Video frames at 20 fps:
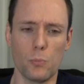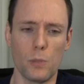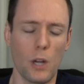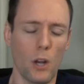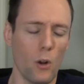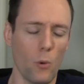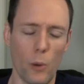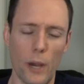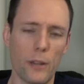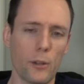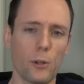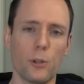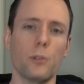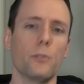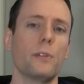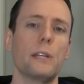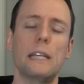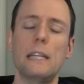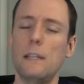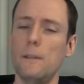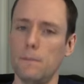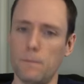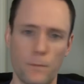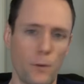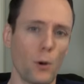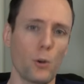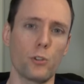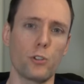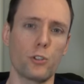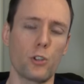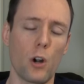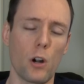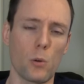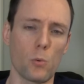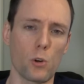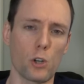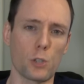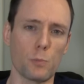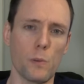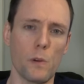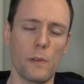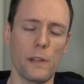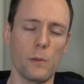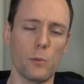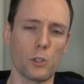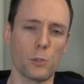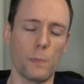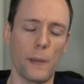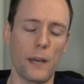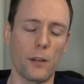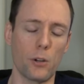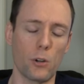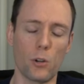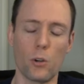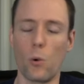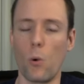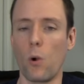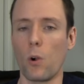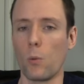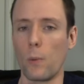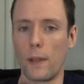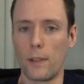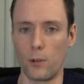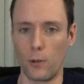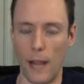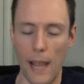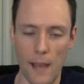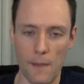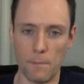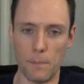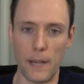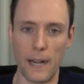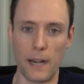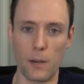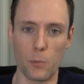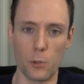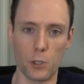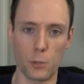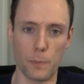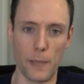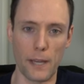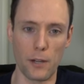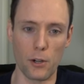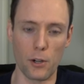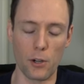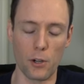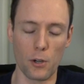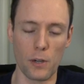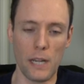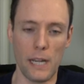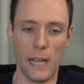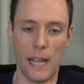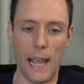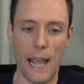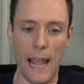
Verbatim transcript: you know, whether the first Star Wars movie was better or whether Empire was better.